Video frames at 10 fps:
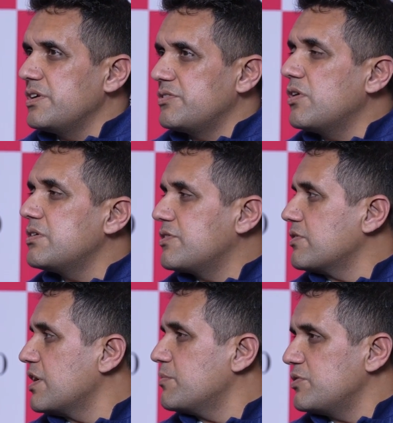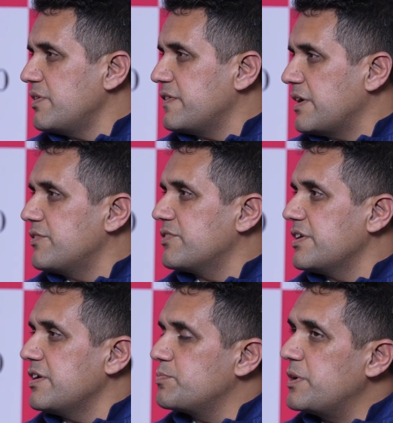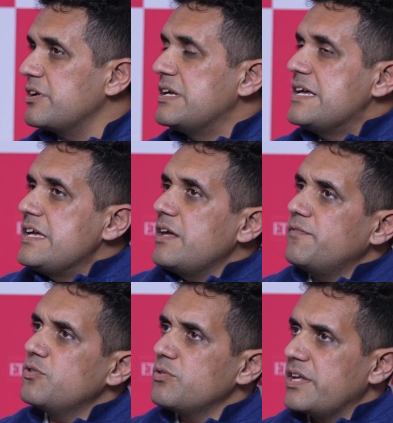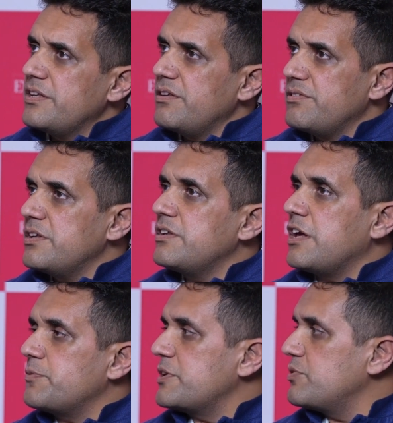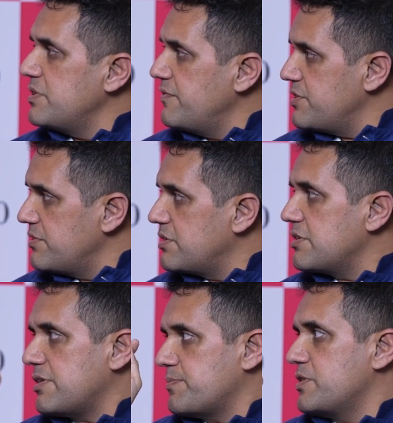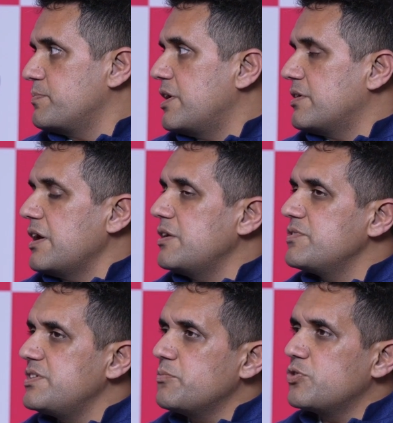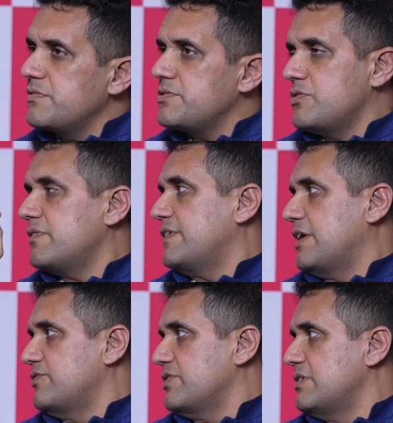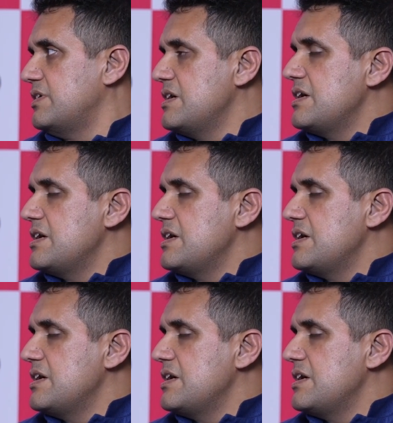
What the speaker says: It's all talking about the financial gains. But if you look at, there is another aspect to it, which is the disruption part, in which the motive is not financial.